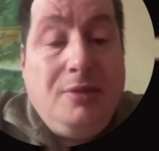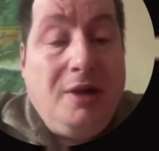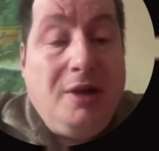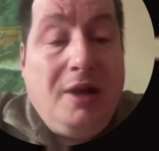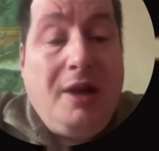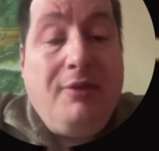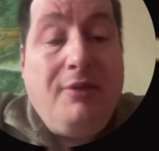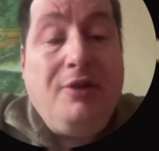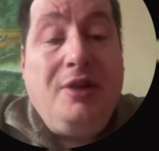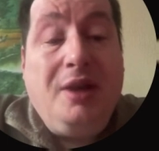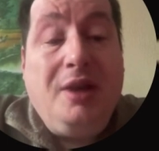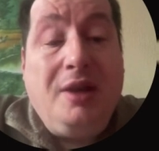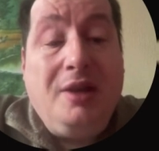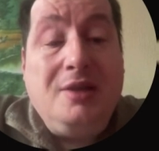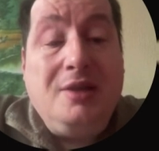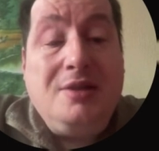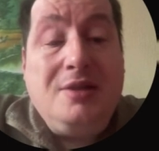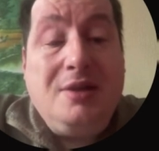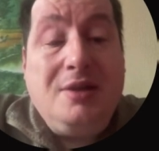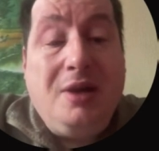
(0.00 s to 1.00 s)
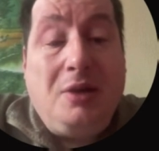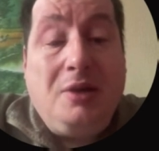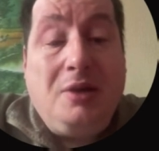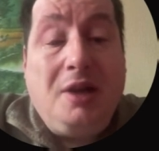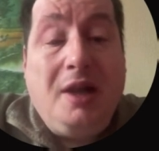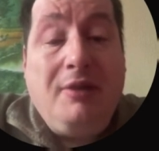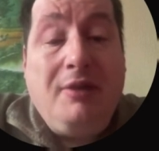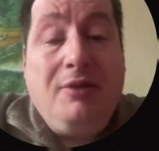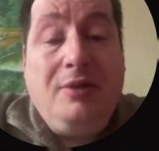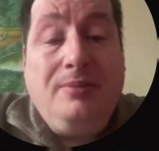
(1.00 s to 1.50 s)
everything is on the
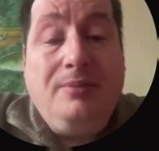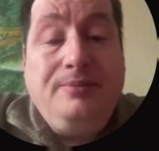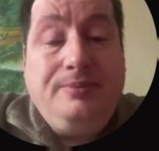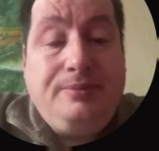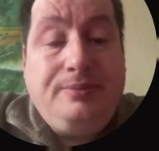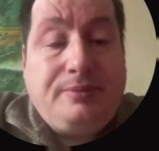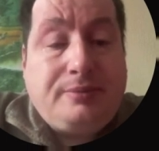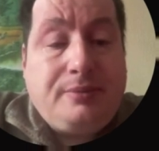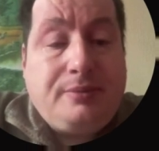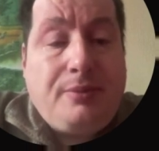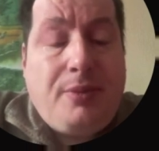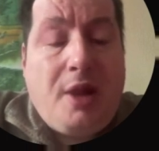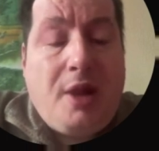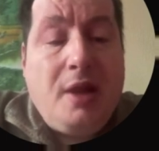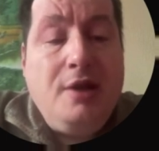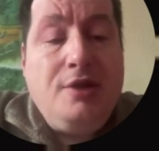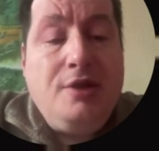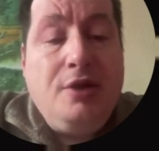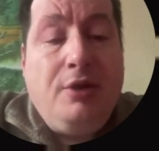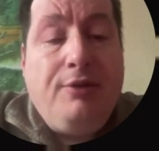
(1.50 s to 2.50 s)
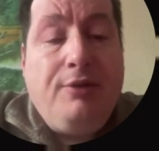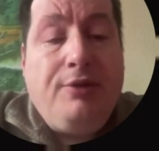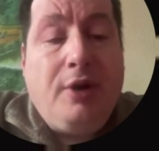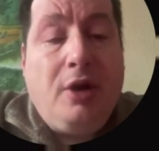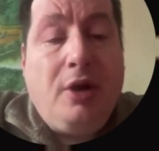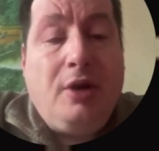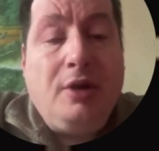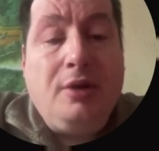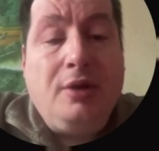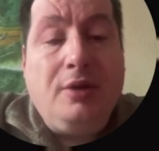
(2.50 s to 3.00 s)
level, there's no
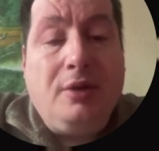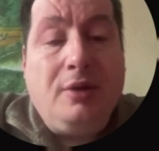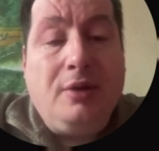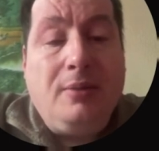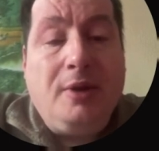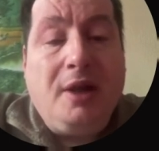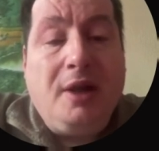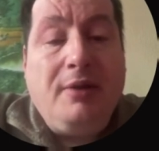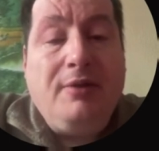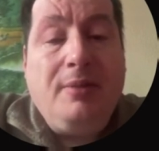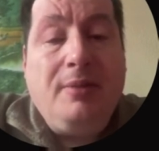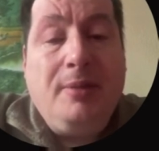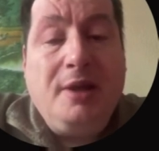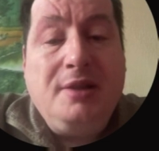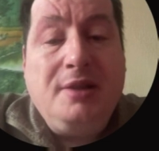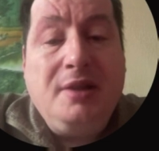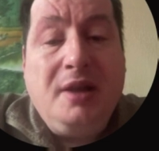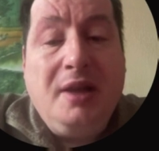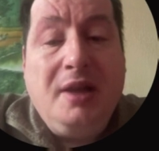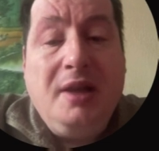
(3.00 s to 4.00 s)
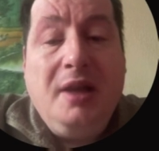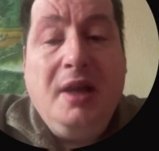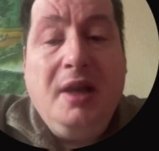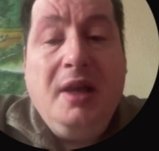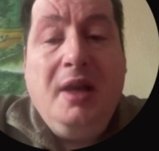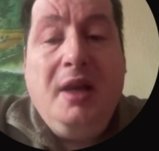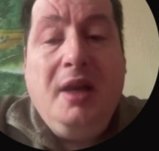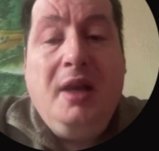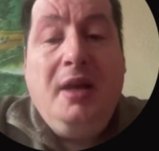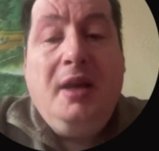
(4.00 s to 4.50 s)
fraud or whatever, basically.
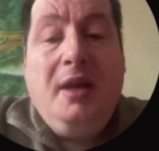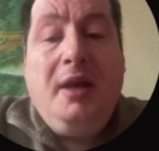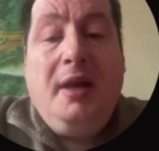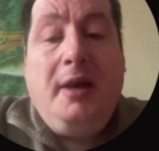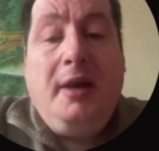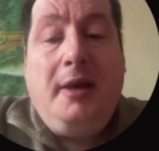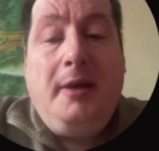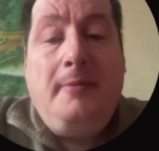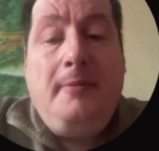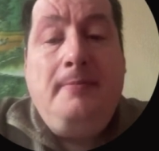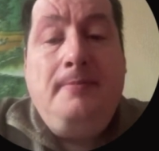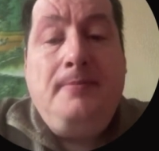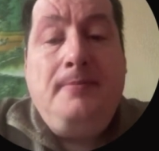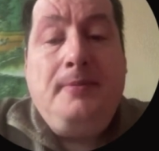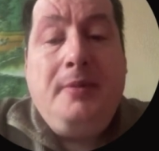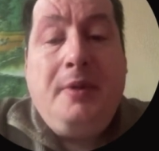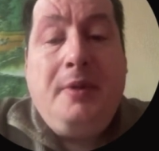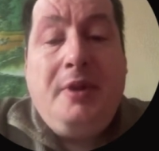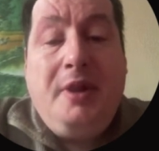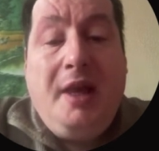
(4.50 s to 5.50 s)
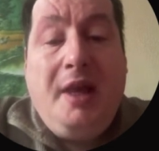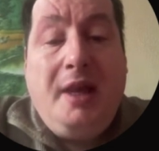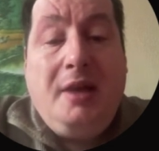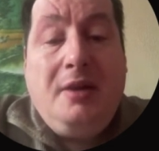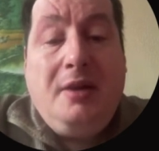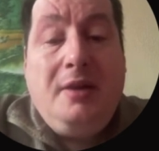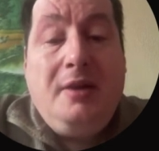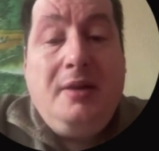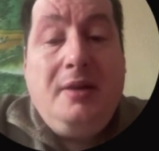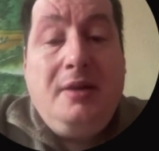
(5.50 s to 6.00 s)

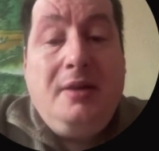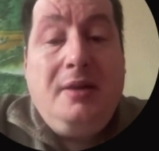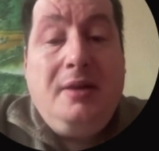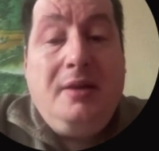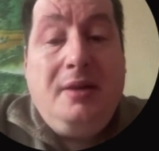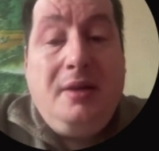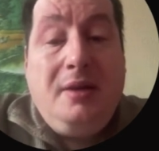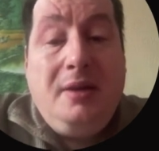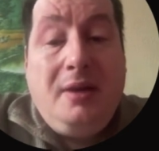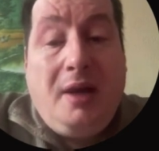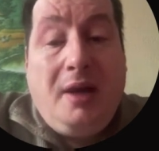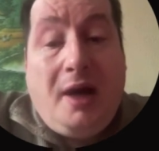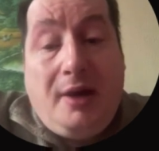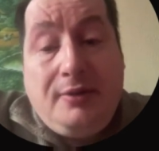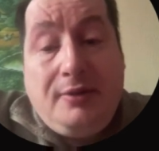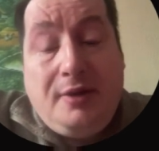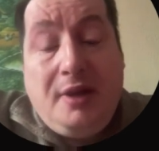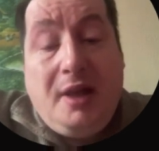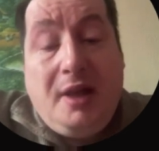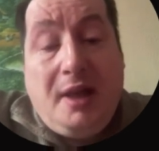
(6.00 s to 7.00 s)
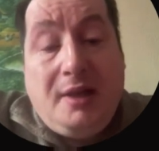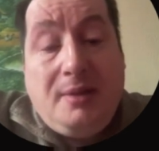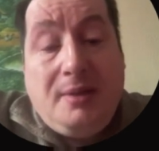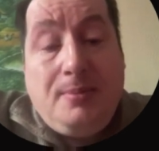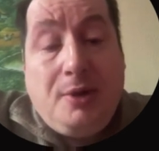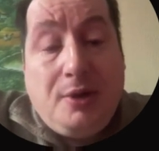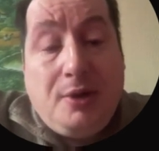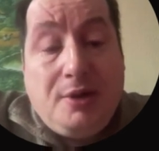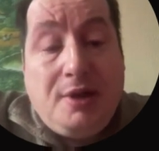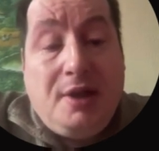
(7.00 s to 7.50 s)
Then after that
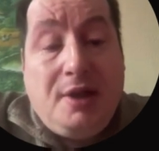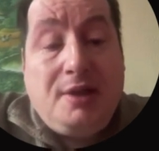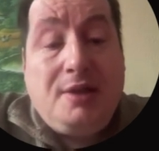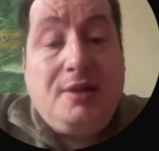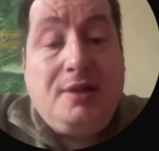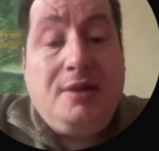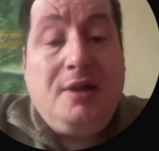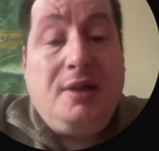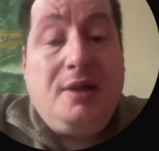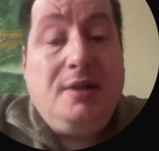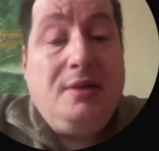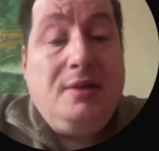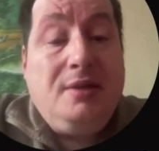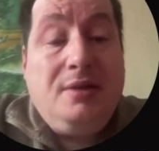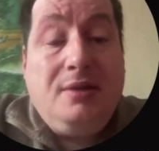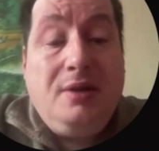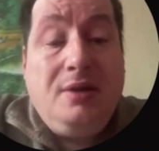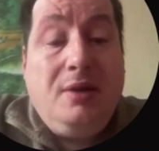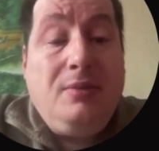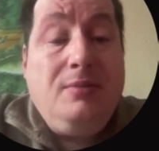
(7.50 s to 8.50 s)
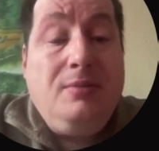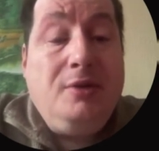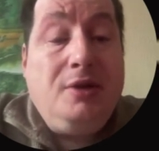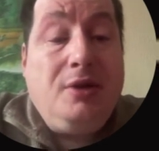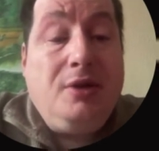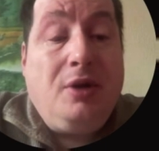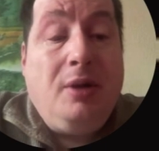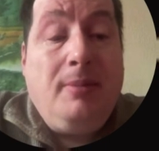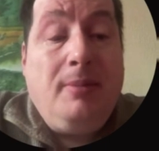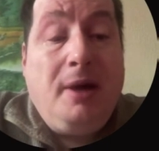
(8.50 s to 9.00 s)
process, that's we're
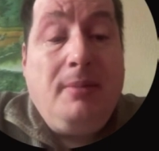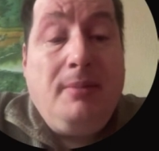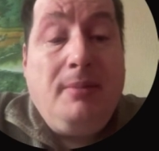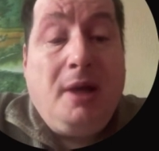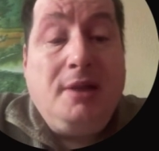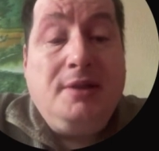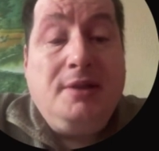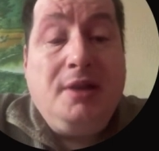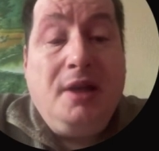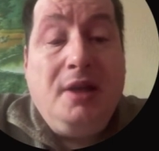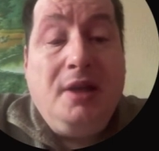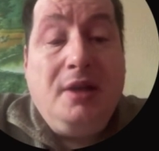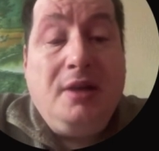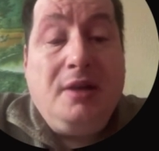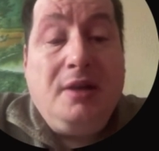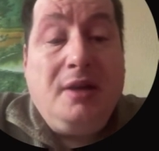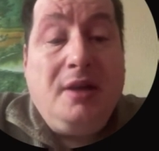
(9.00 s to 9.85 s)
talking about months here,